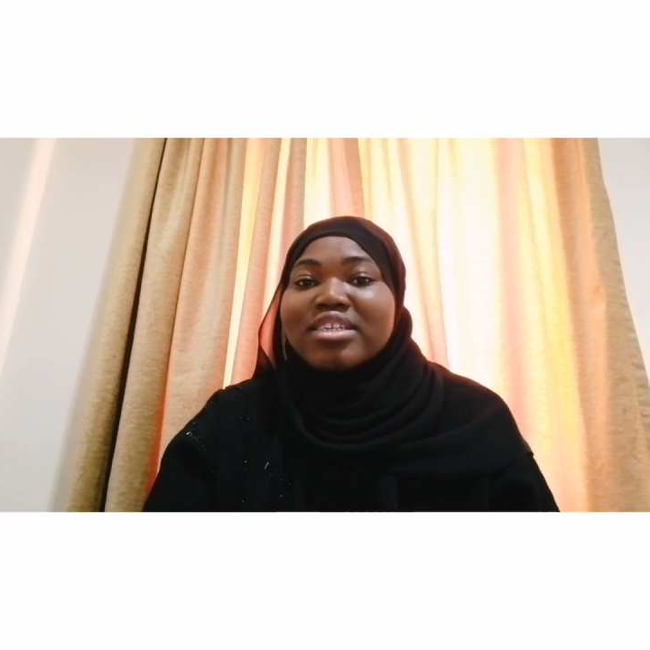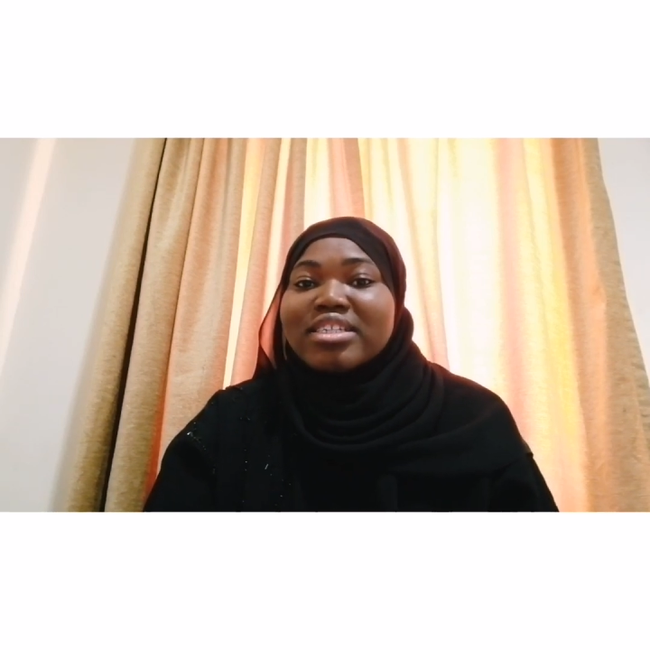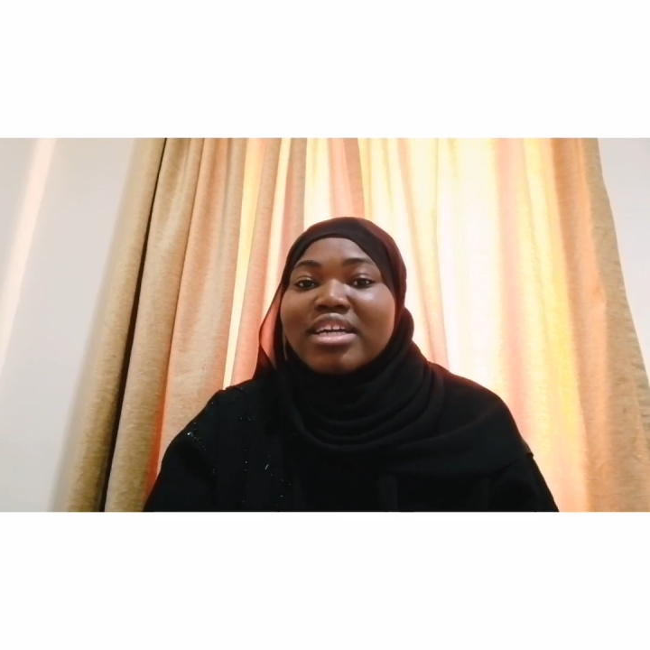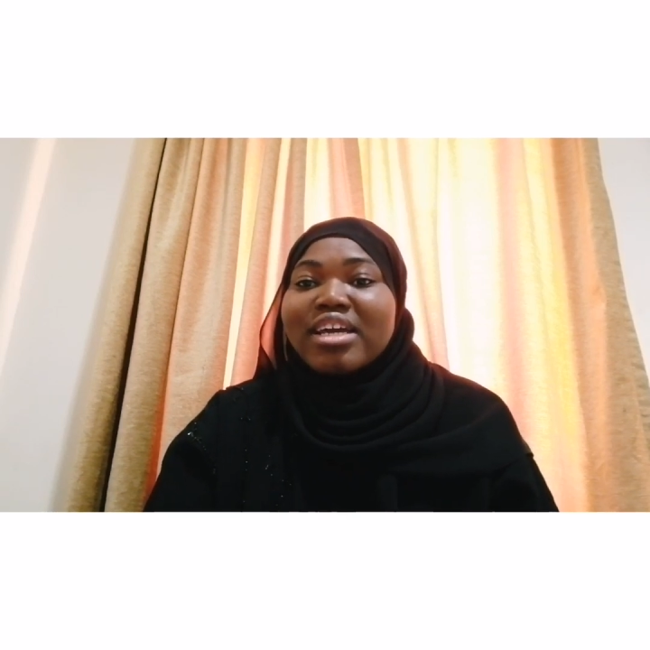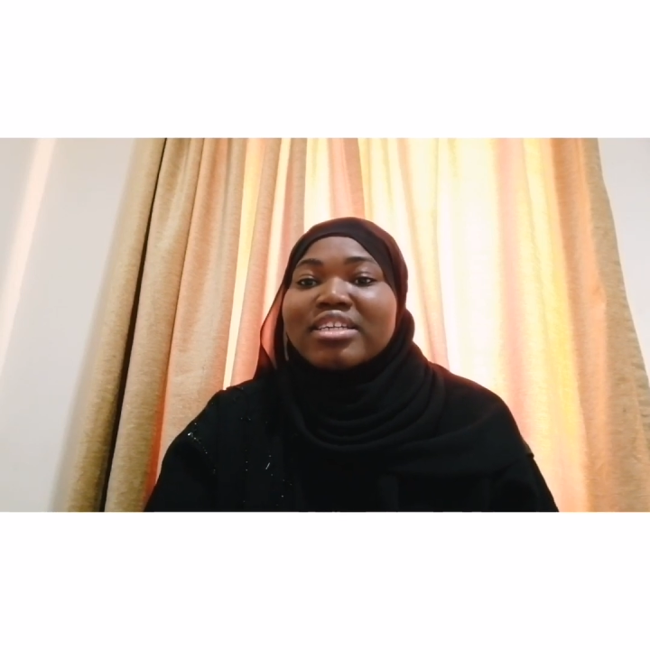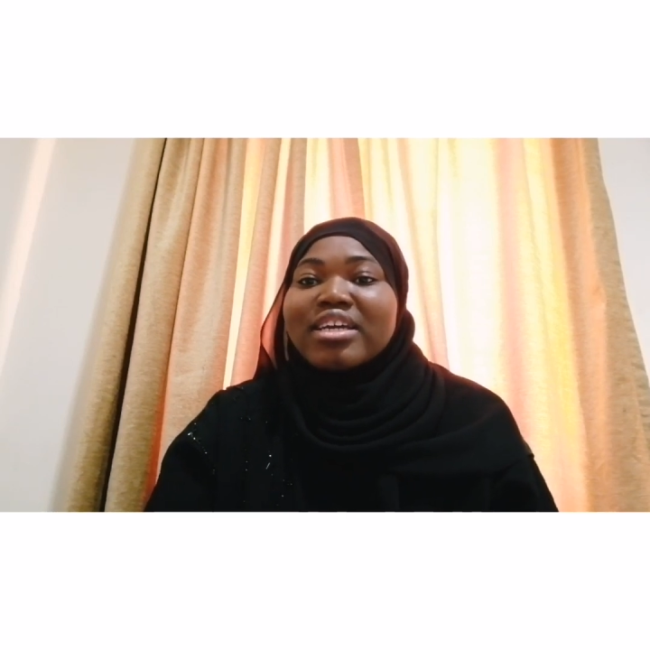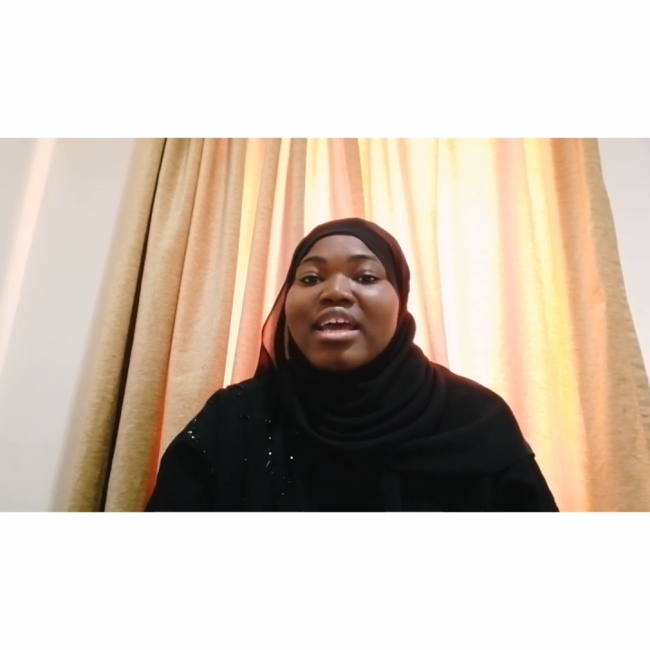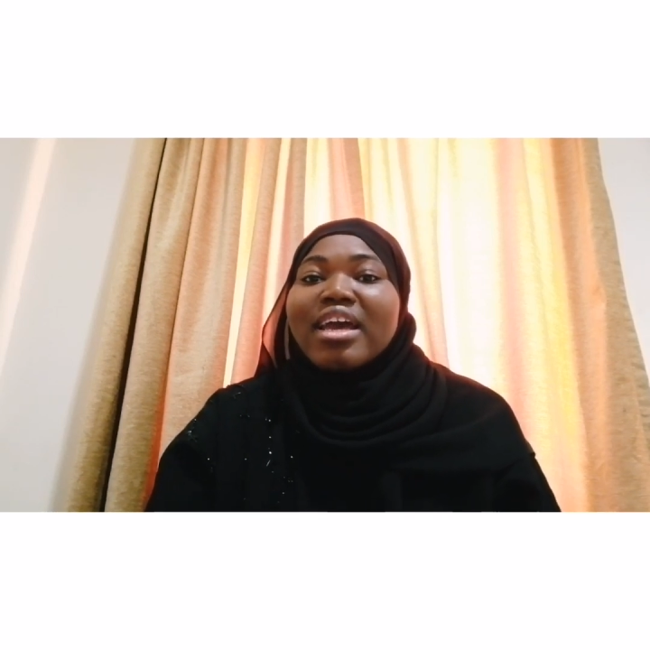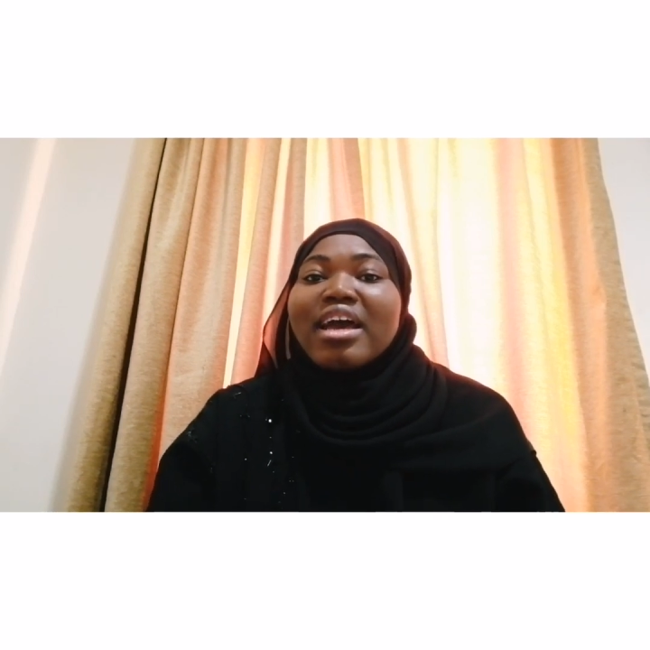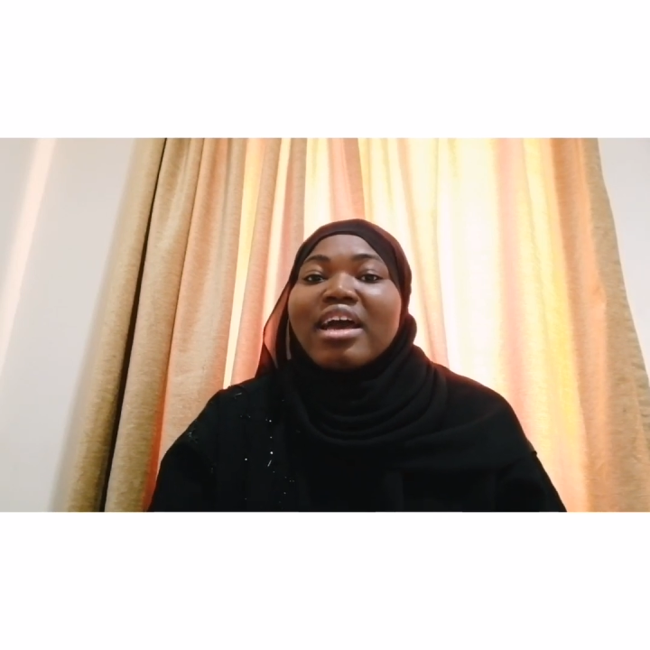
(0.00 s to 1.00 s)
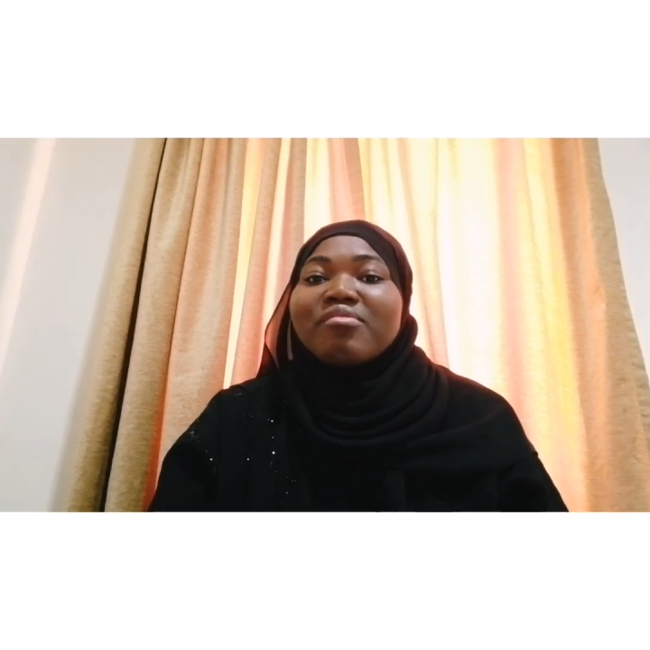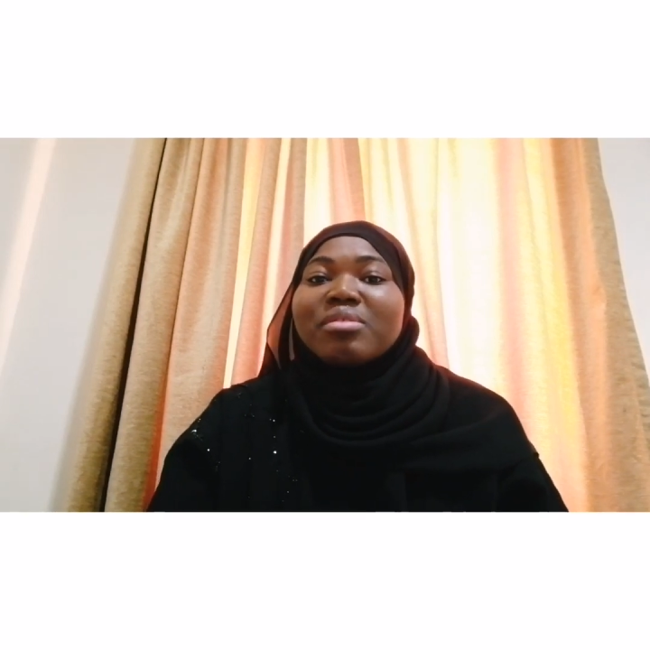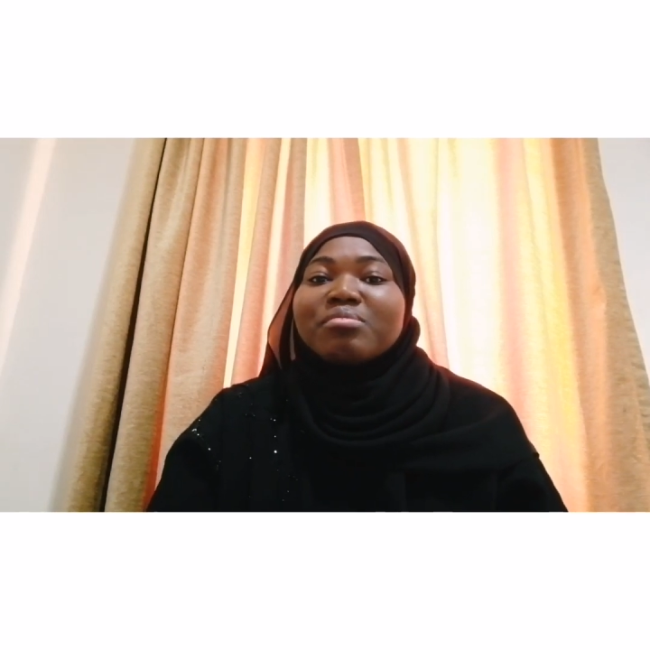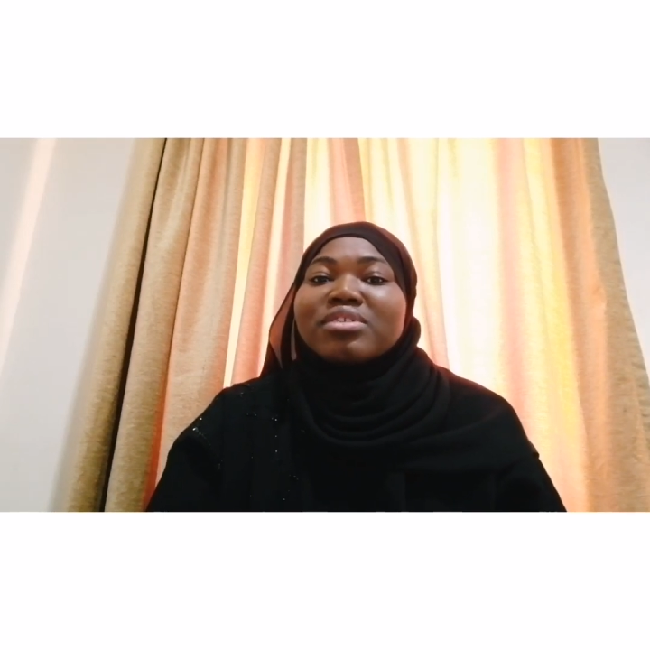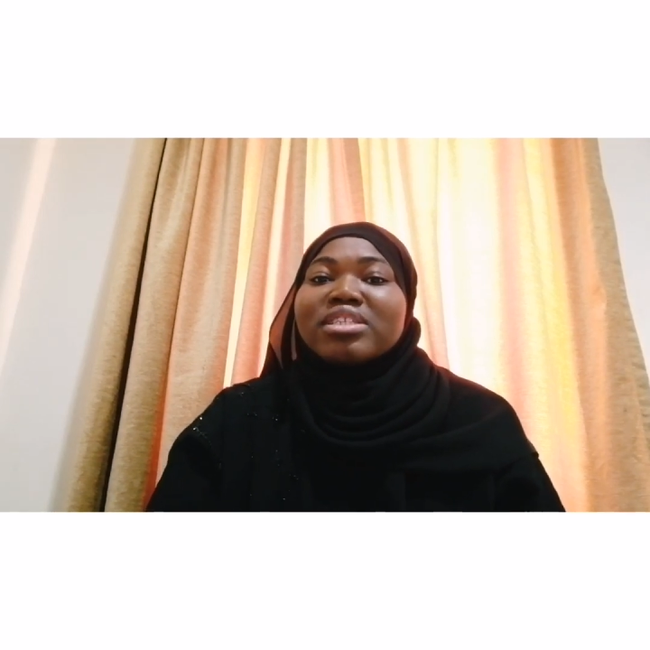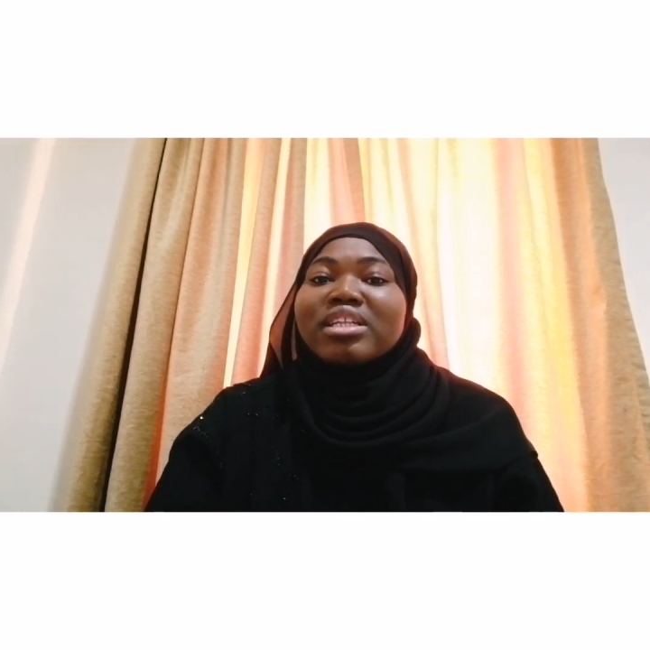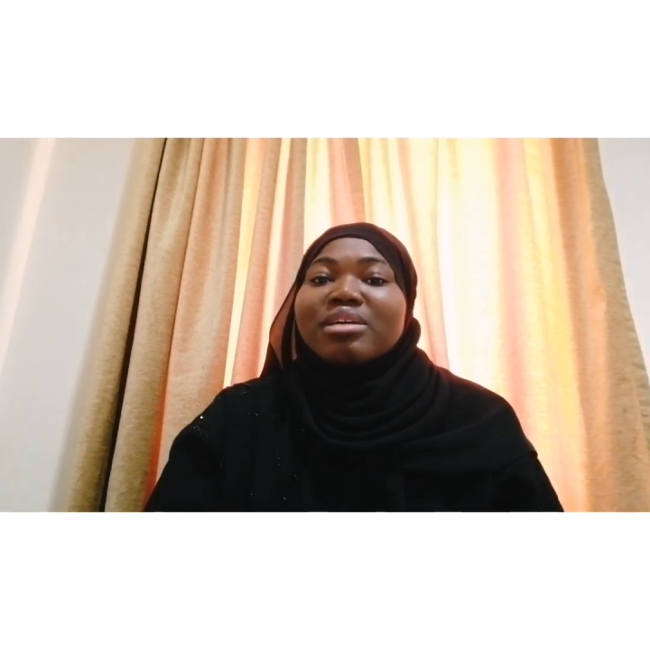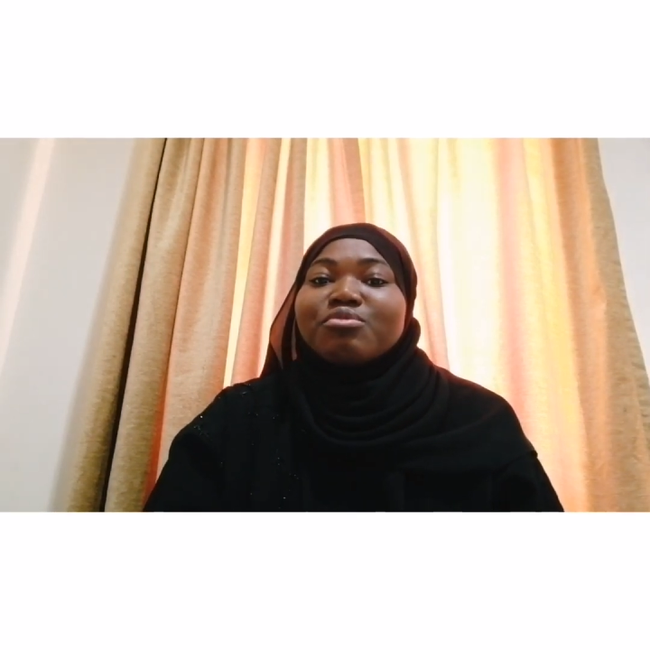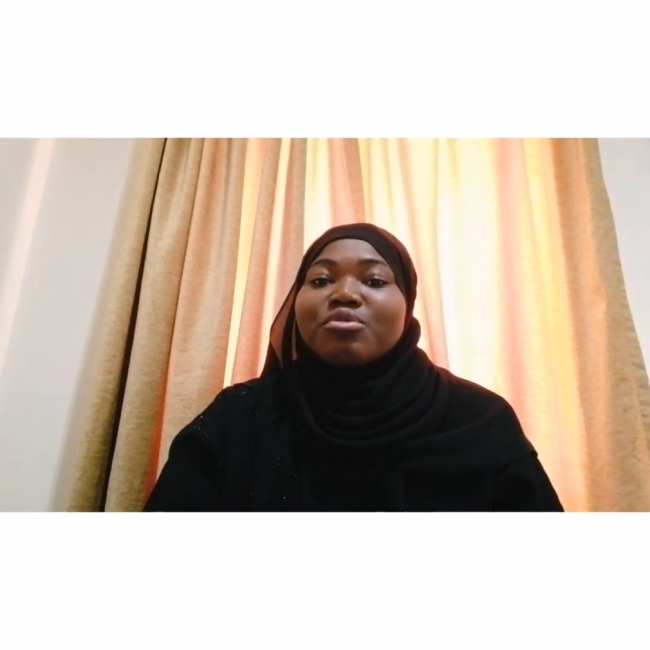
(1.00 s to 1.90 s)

They said, every Muslim